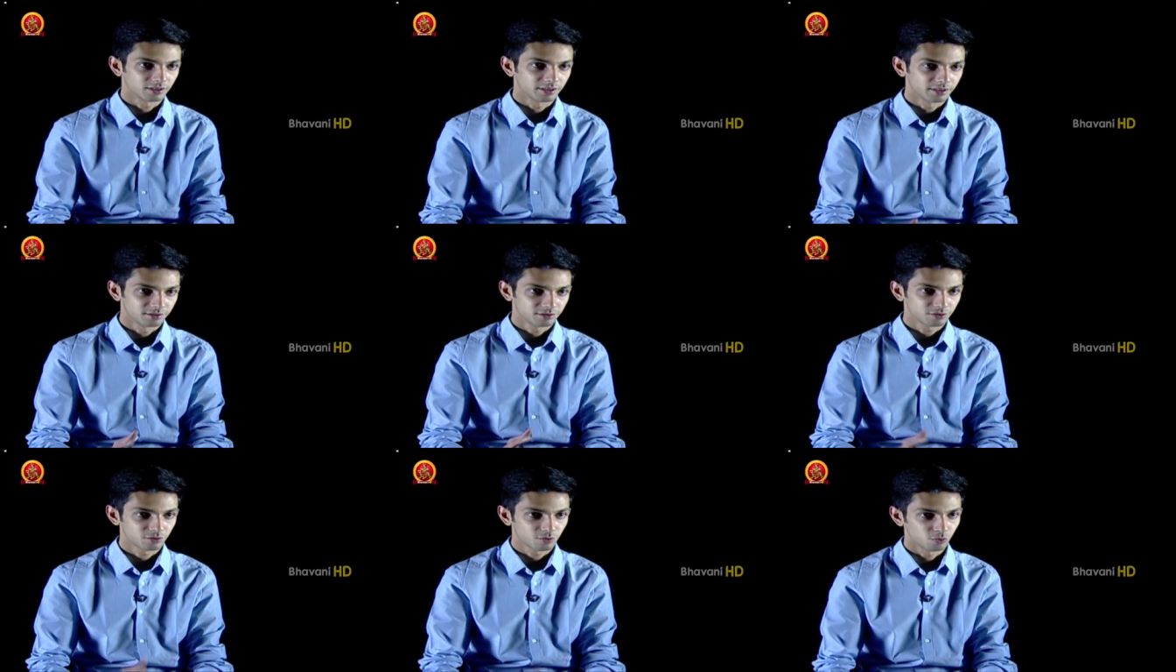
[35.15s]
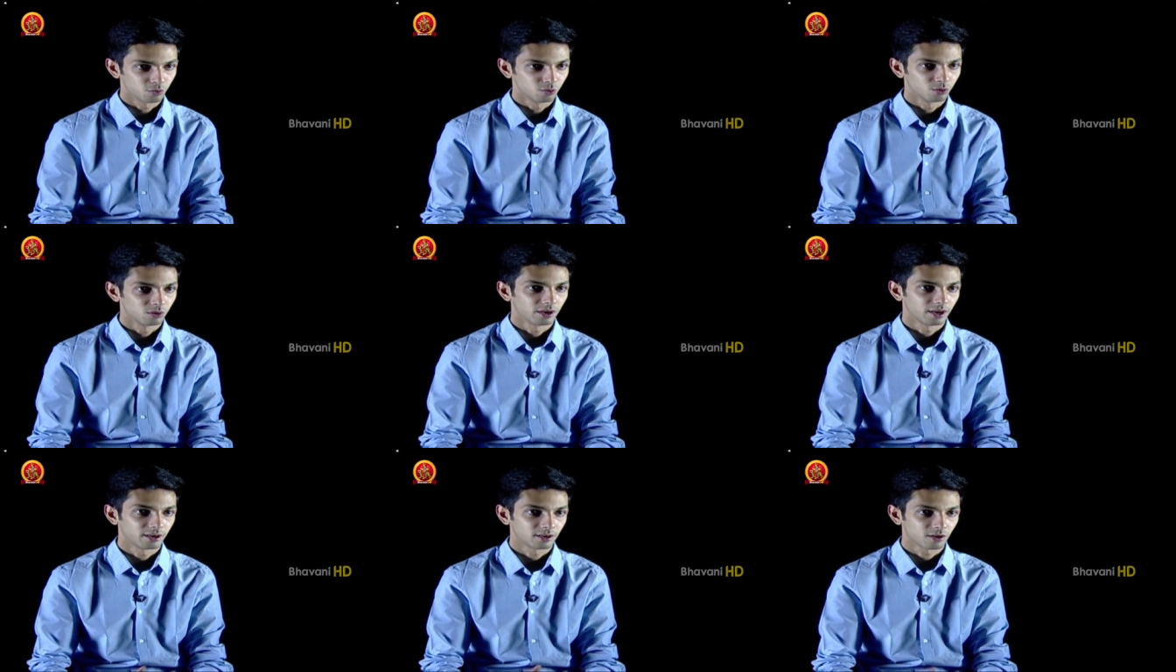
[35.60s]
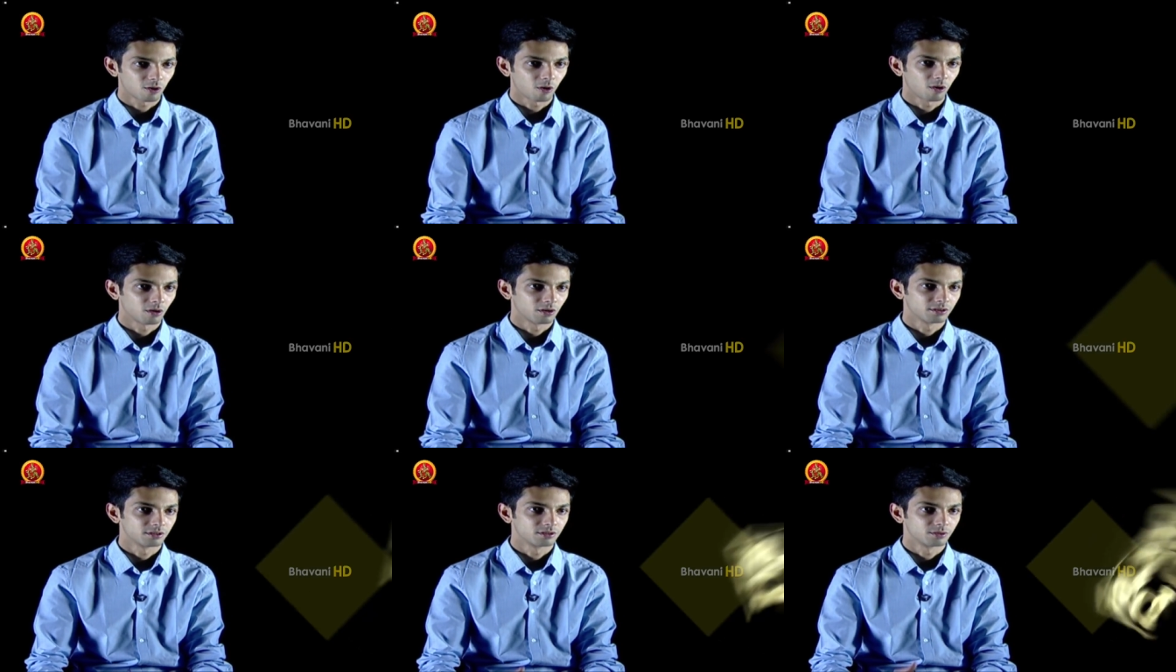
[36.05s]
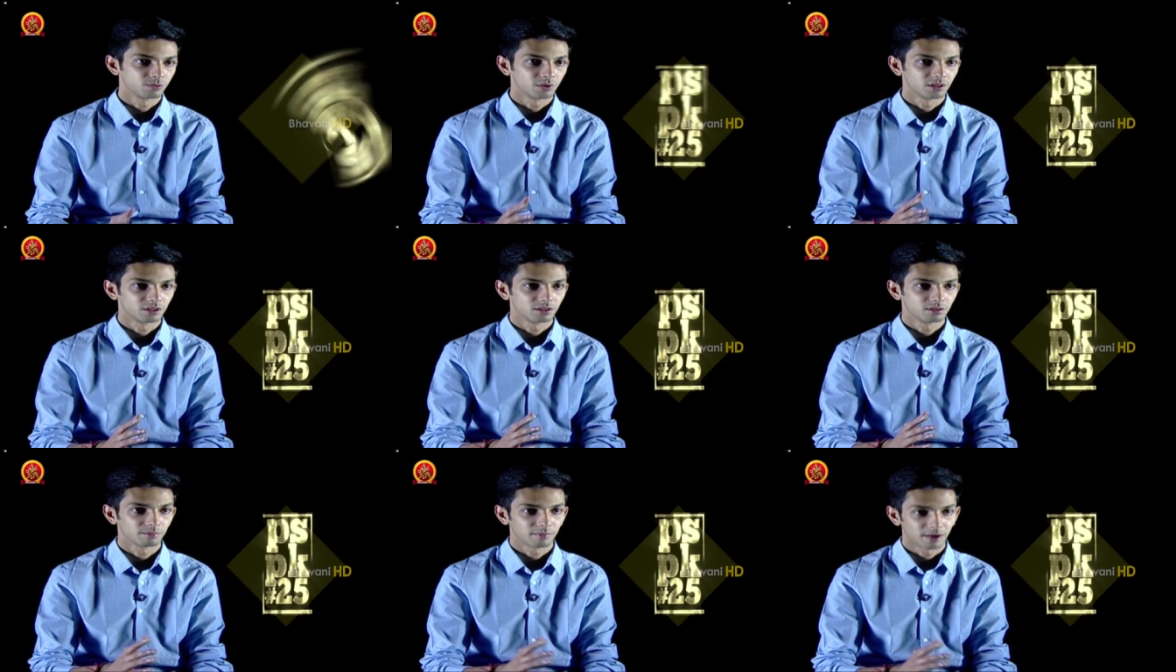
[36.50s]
in school and college with